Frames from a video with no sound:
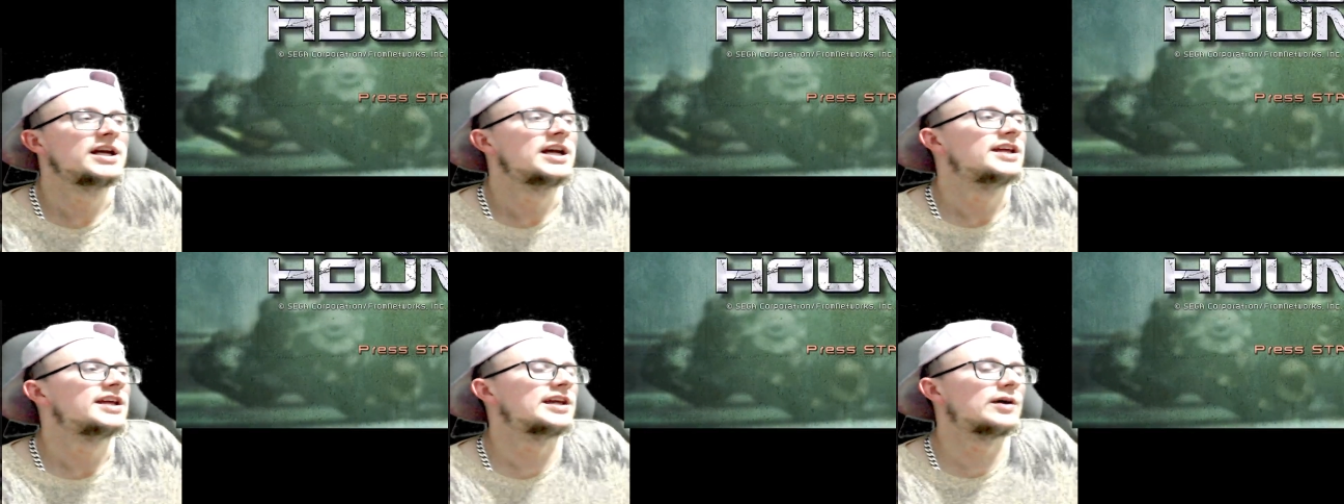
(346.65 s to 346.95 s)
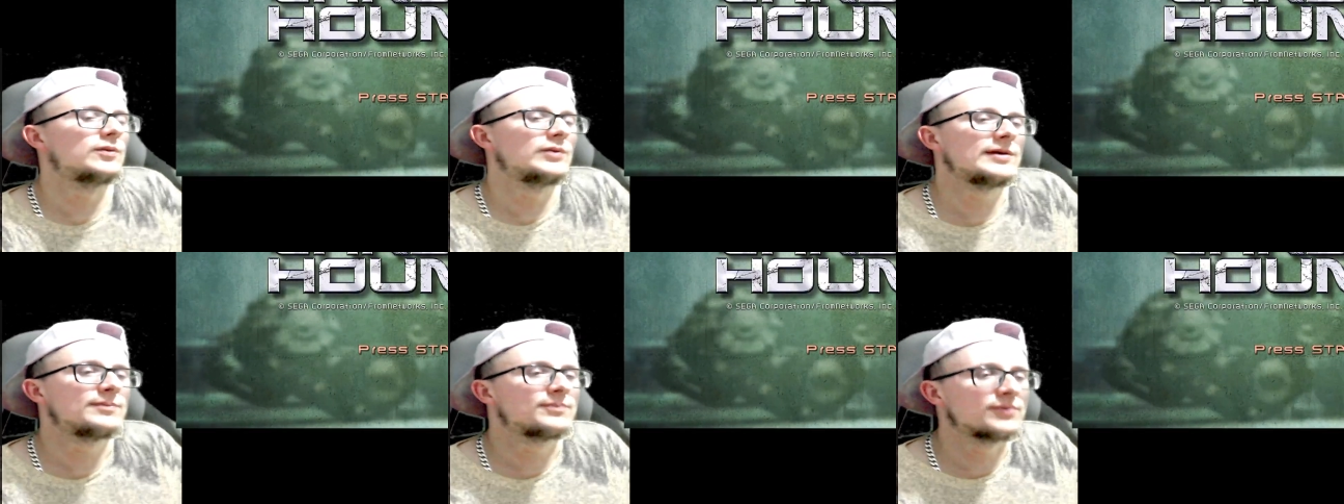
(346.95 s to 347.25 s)
that
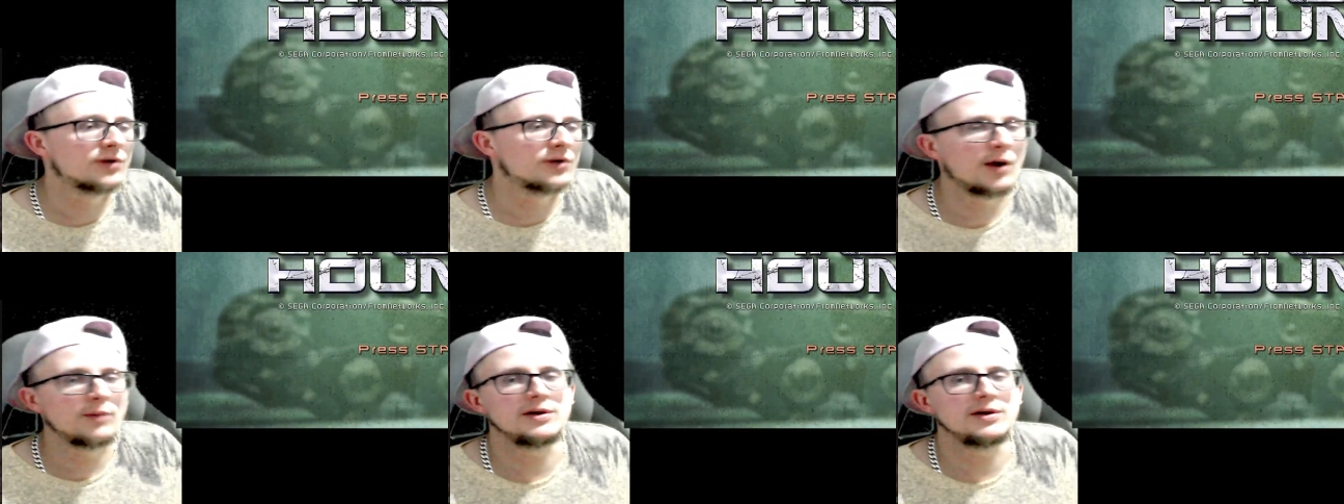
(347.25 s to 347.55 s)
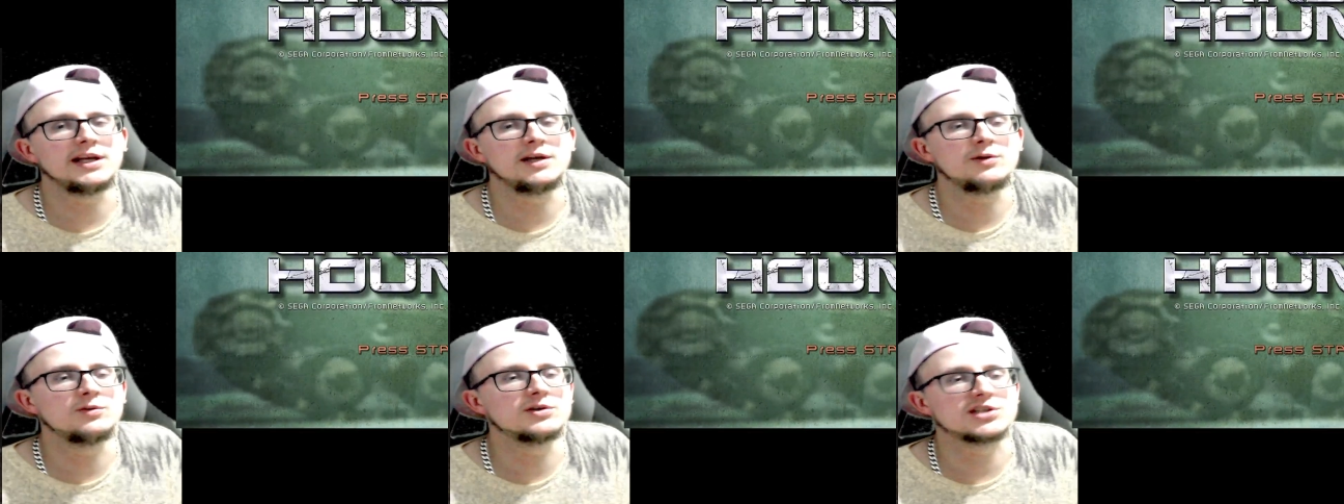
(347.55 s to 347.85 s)
we
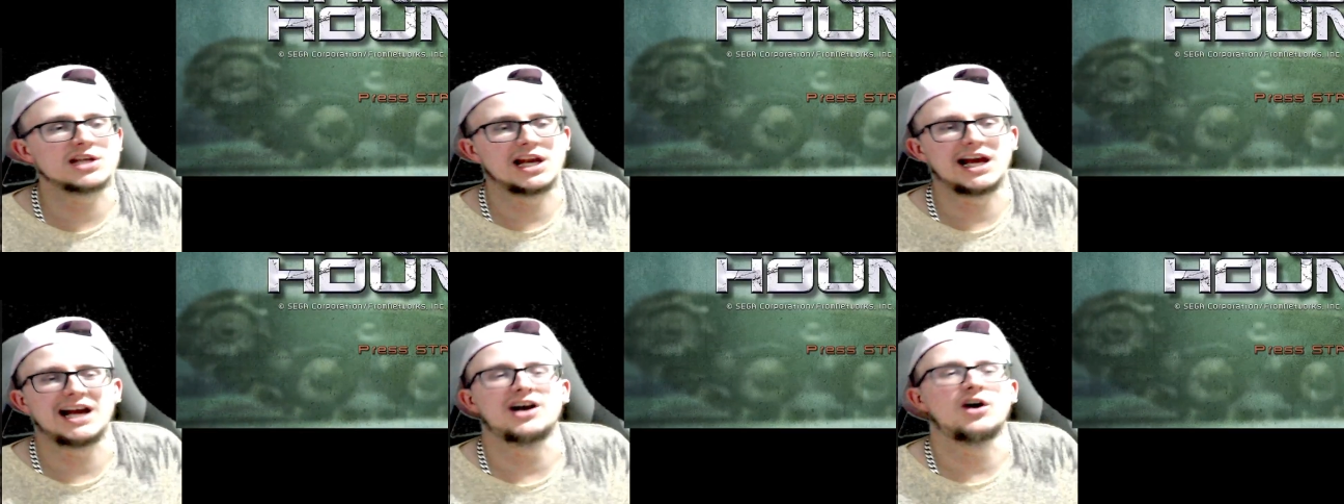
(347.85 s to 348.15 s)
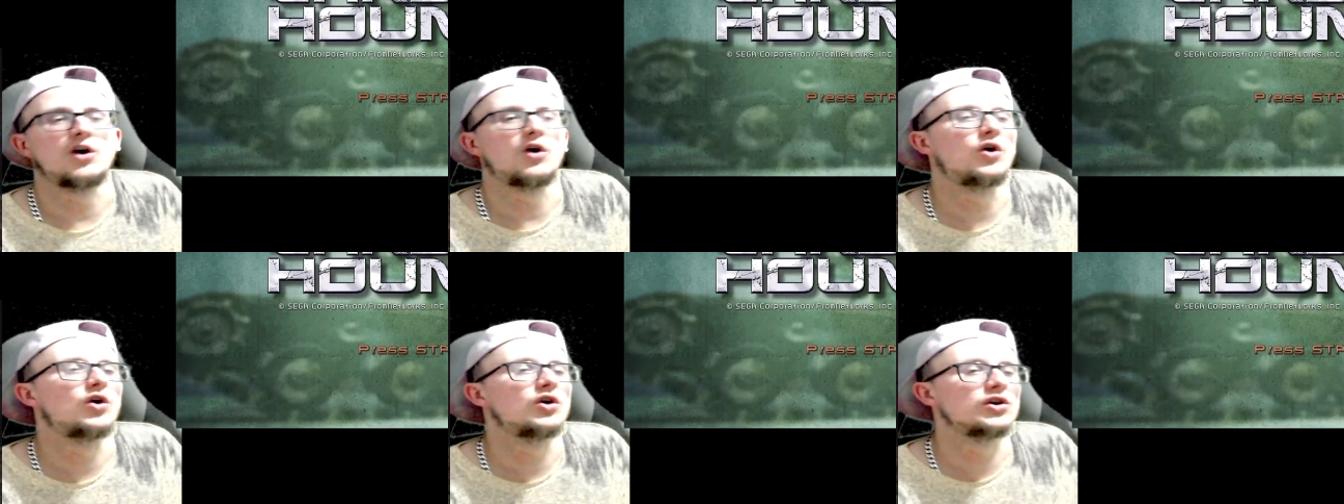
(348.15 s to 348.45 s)
probably was like
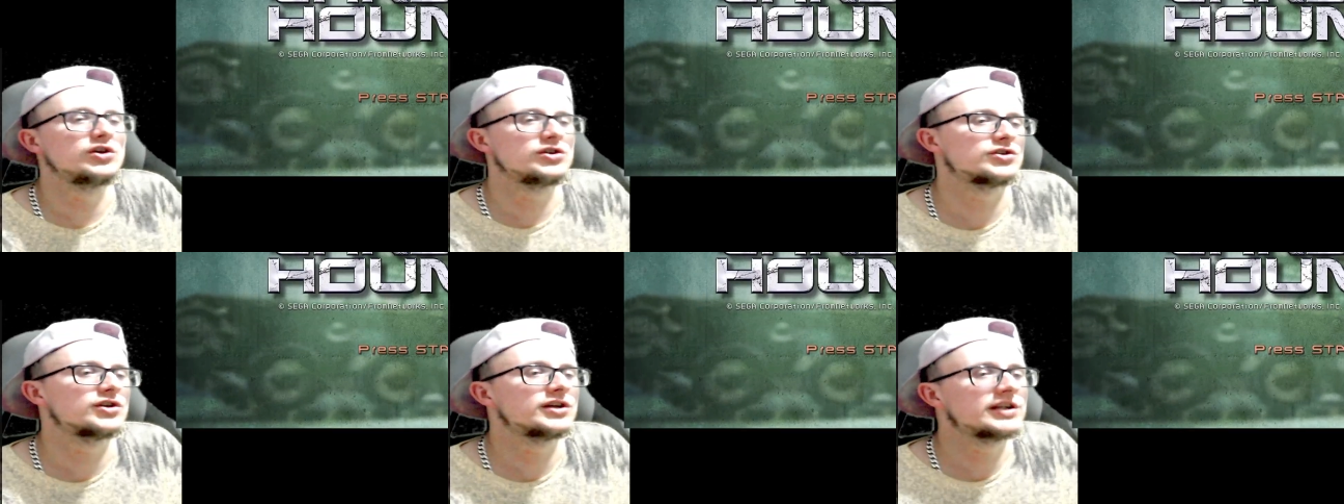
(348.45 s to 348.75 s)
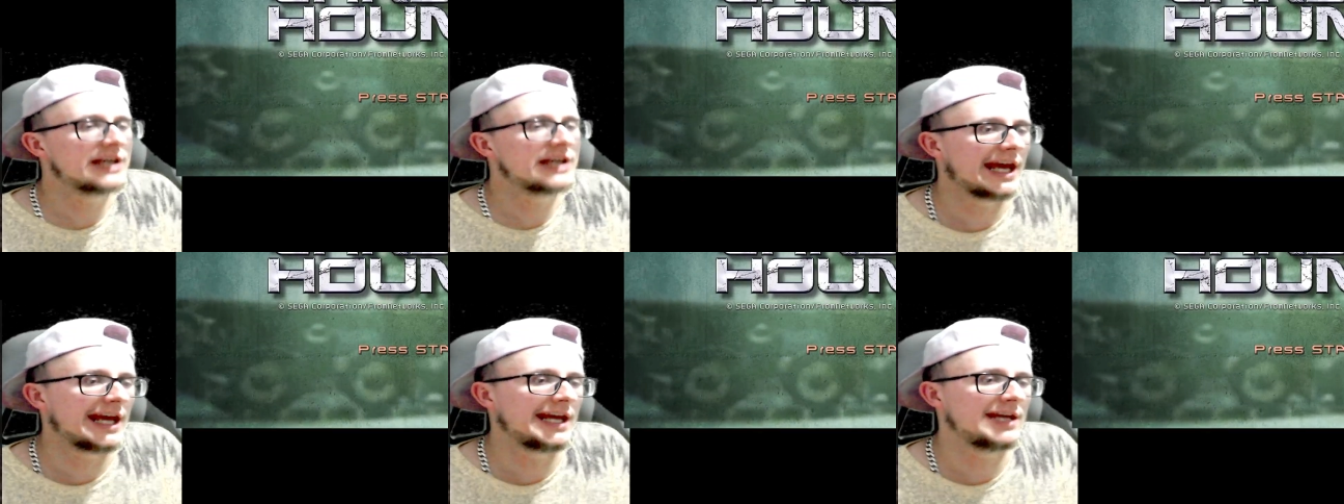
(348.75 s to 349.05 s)
100
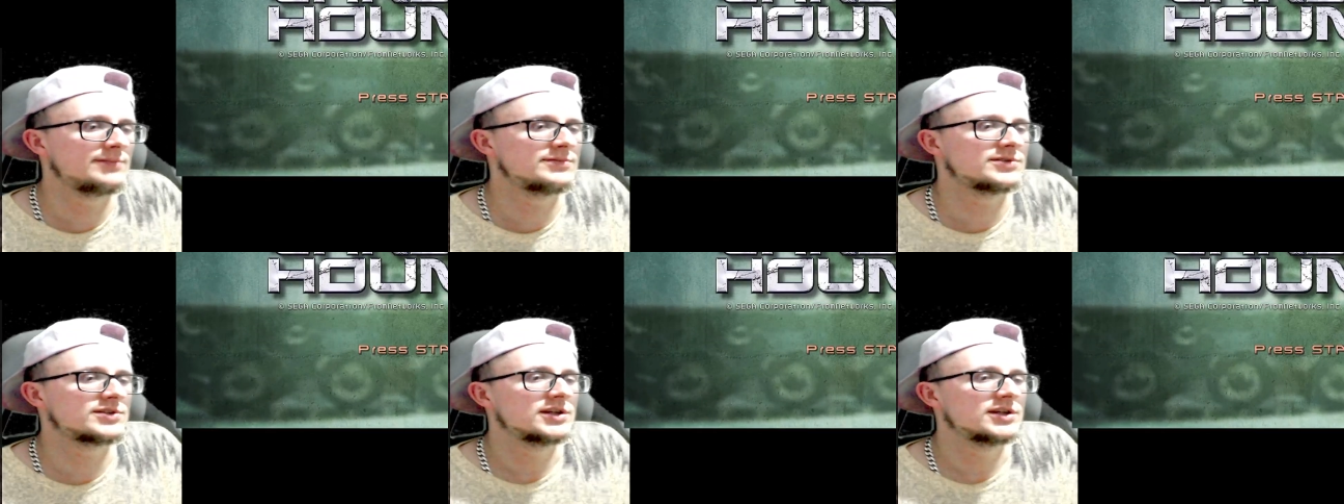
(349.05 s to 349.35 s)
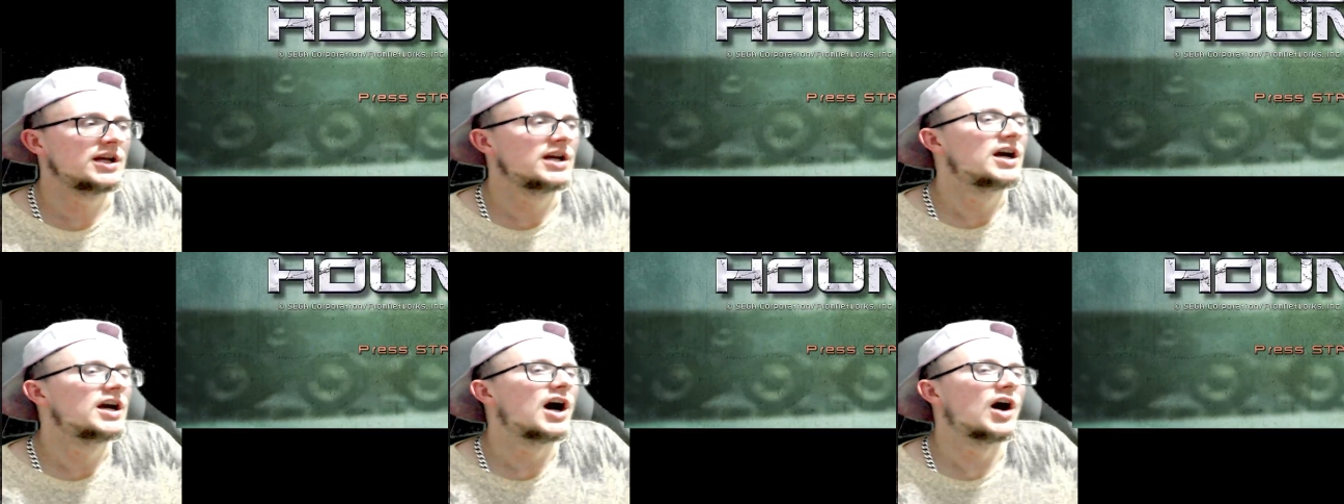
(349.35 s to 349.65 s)
games
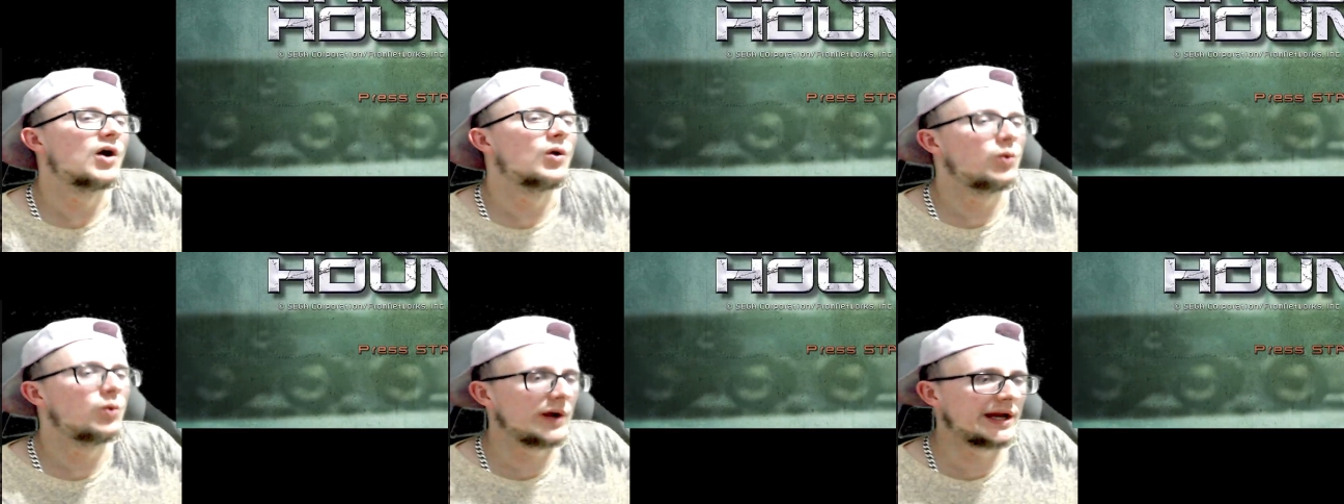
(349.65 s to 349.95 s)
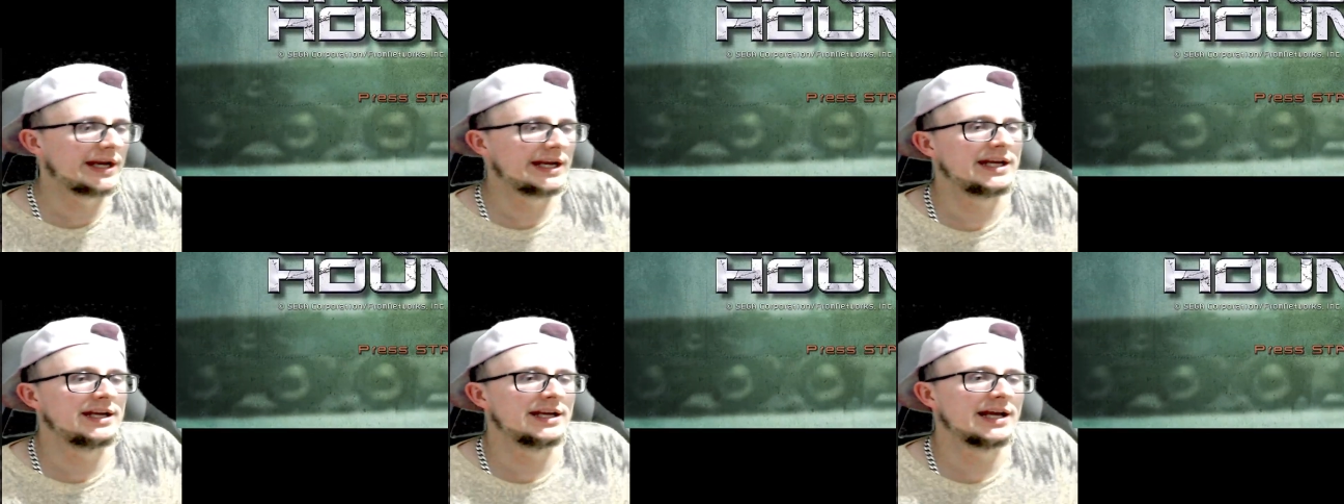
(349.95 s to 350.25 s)

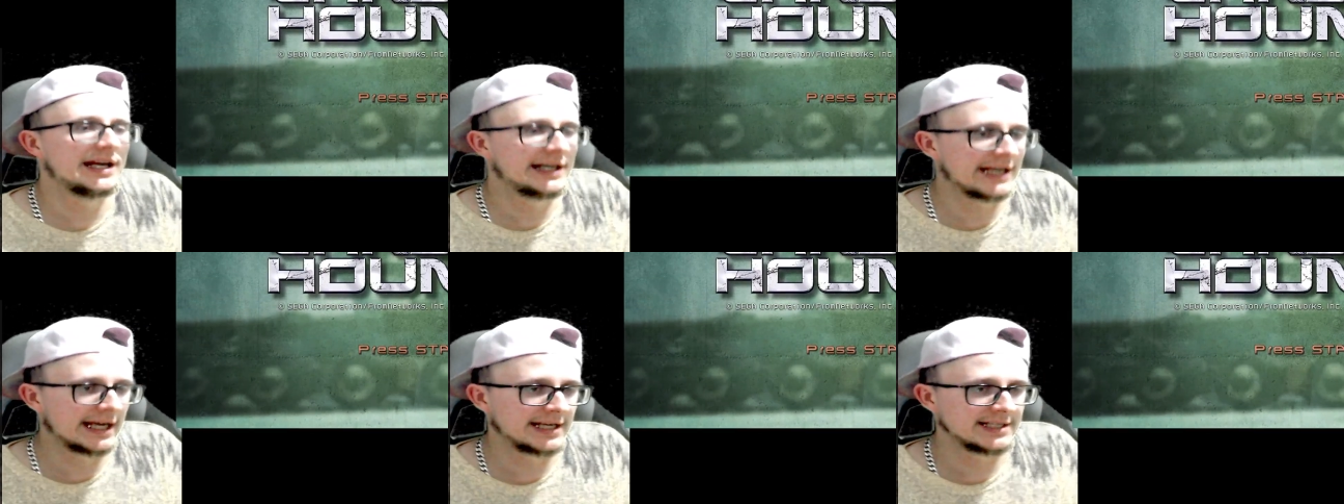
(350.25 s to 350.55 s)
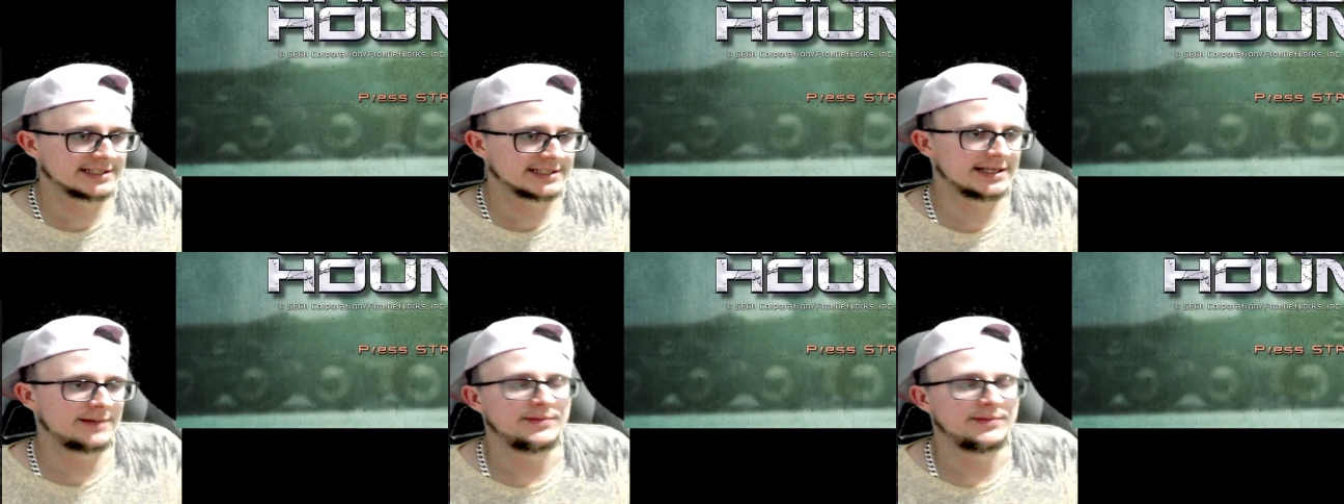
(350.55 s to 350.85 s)
winning
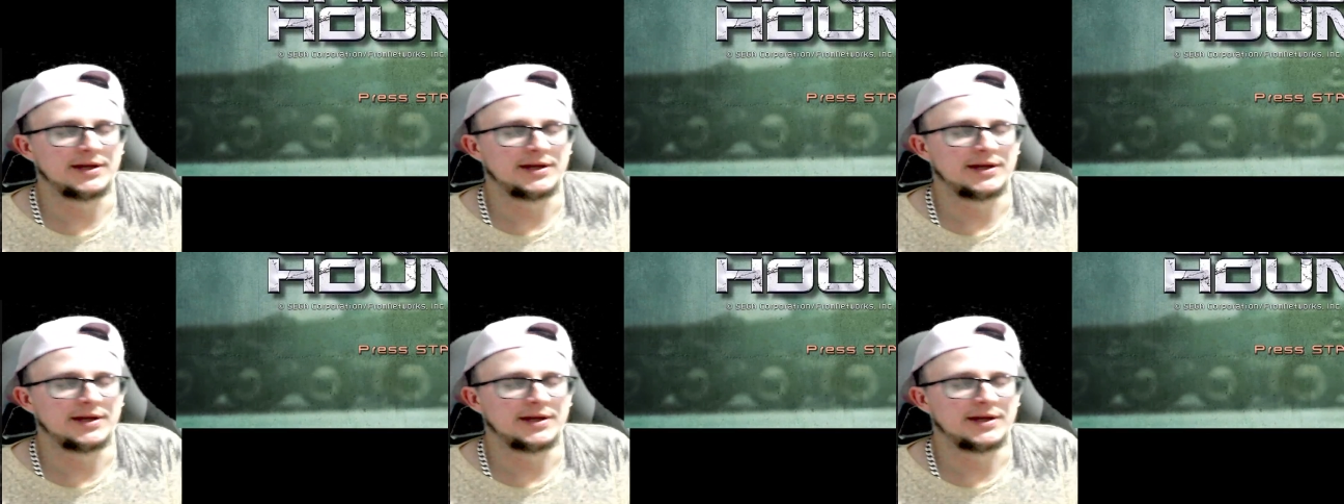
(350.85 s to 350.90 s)
against them.